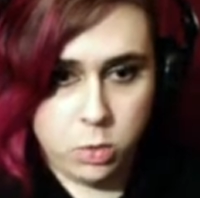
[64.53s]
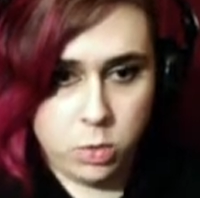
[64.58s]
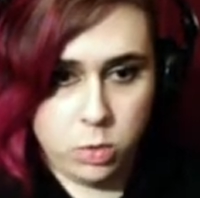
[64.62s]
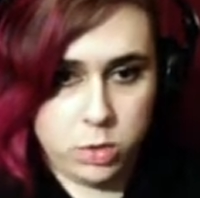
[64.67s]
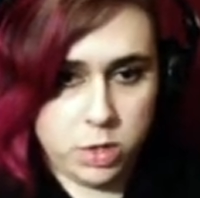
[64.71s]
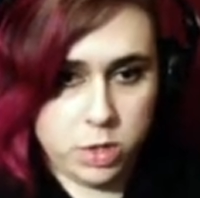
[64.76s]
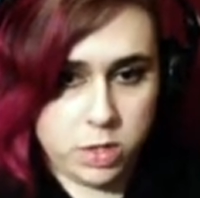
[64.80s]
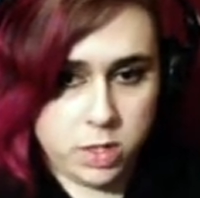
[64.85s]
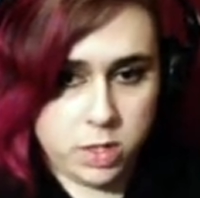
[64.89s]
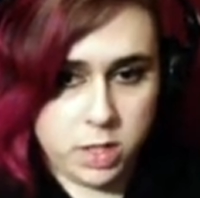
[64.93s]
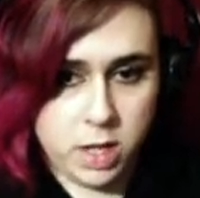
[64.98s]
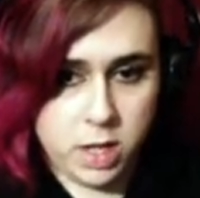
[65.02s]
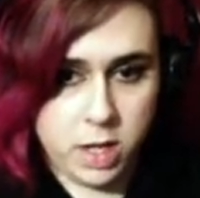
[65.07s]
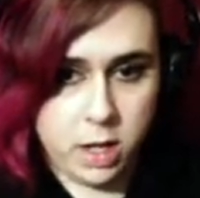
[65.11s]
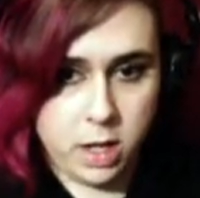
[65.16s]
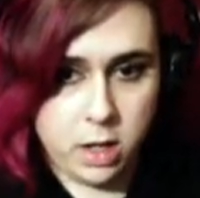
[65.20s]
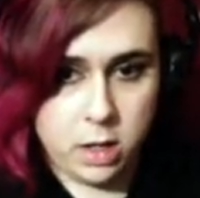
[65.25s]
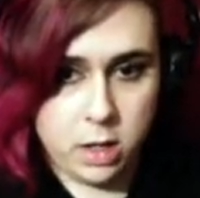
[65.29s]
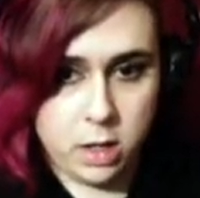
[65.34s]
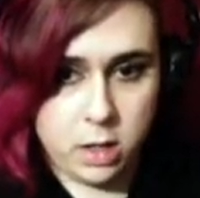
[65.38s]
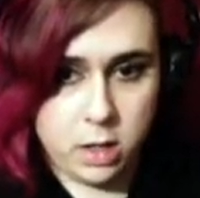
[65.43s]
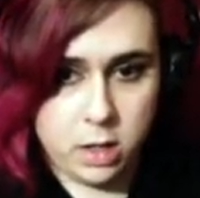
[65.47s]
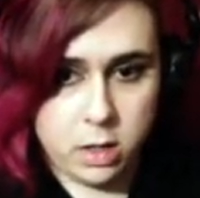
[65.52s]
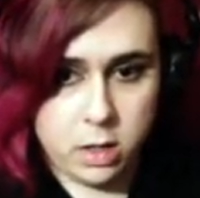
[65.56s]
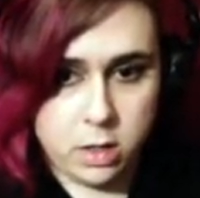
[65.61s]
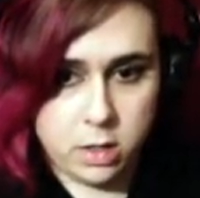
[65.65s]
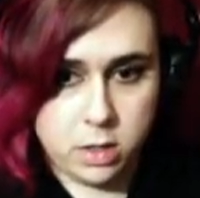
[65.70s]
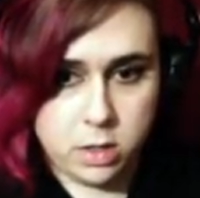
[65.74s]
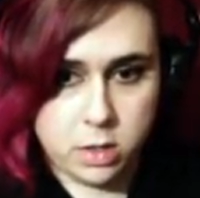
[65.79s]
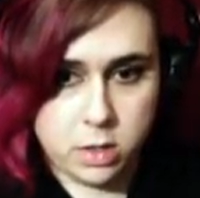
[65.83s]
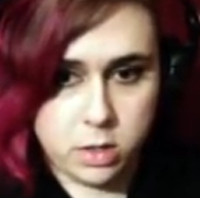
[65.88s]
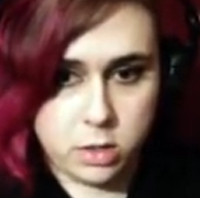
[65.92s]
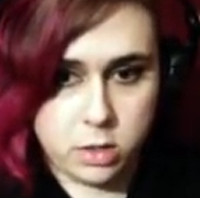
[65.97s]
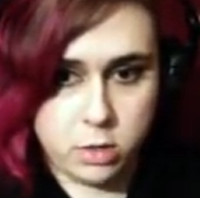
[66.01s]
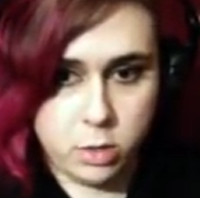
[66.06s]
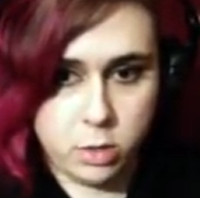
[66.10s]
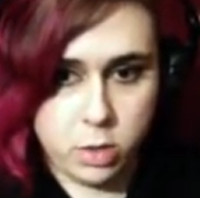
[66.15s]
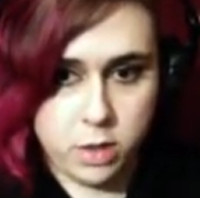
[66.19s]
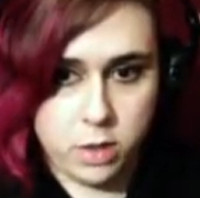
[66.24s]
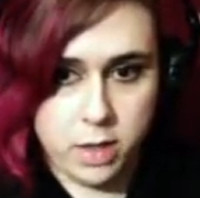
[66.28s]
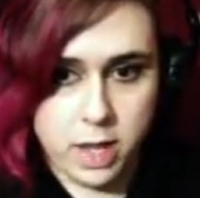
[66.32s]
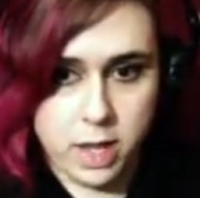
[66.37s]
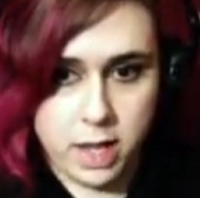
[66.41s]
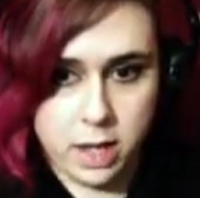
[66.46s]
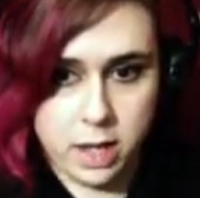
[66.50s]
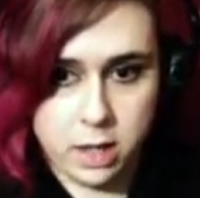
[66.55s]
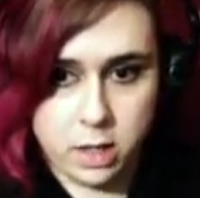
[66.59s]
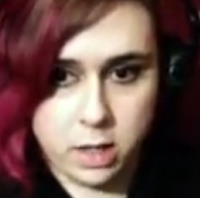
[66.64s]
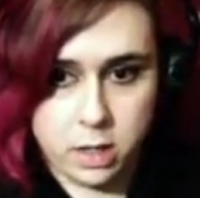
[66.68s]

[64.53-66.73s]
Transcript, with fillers: just say screw to that.